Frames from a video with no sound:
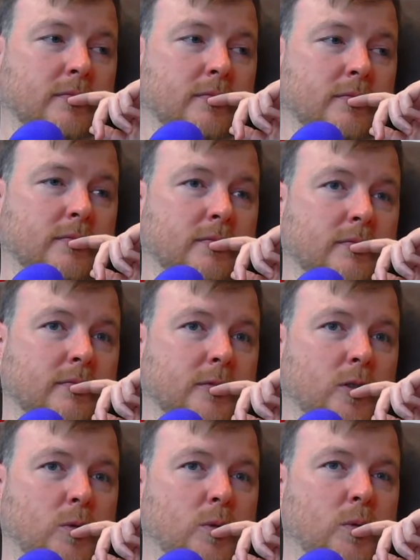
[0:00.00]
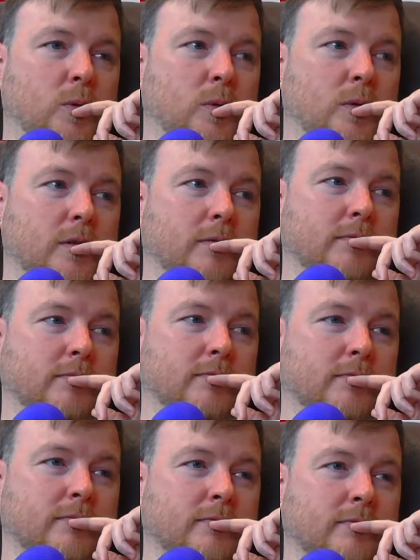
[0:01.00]

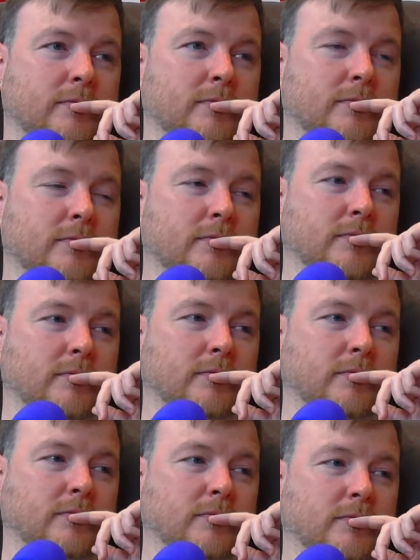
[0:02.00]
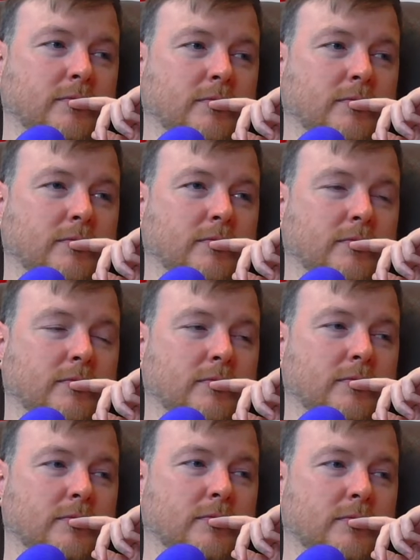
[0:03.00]

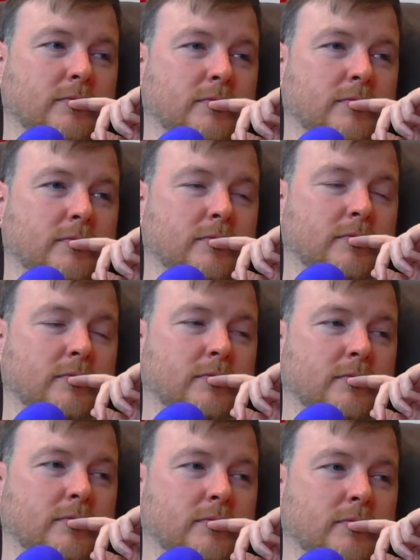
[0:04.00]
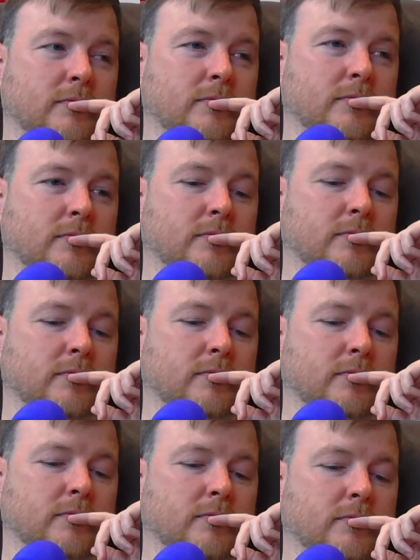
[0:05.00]

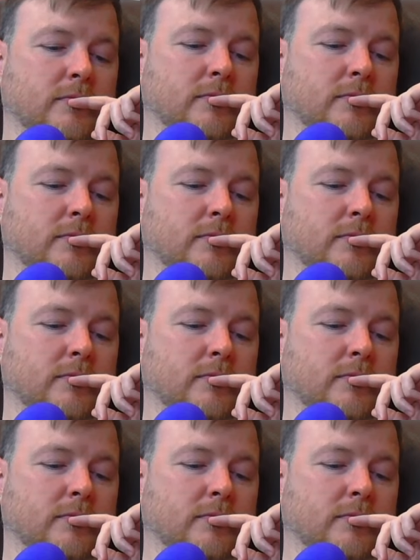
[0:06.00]
(silent)